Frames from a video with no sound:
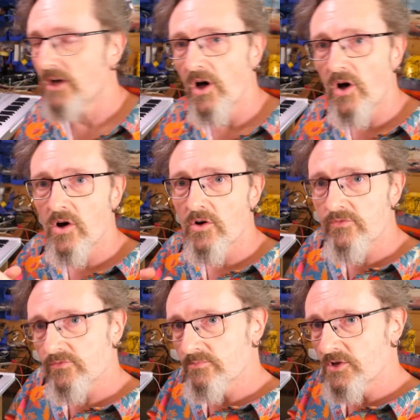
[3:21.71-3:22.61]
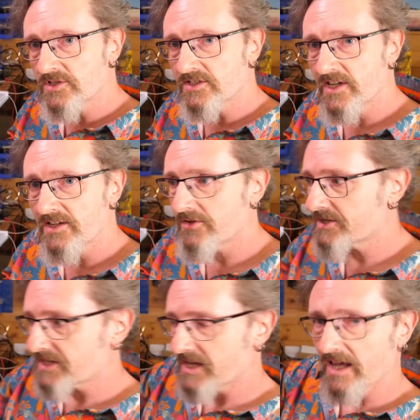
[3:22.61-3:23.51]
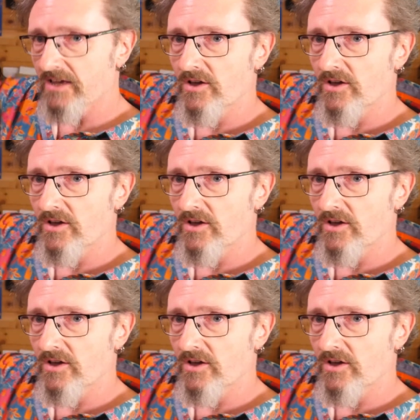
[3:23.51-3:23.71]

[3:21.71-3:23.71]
of music technology gear,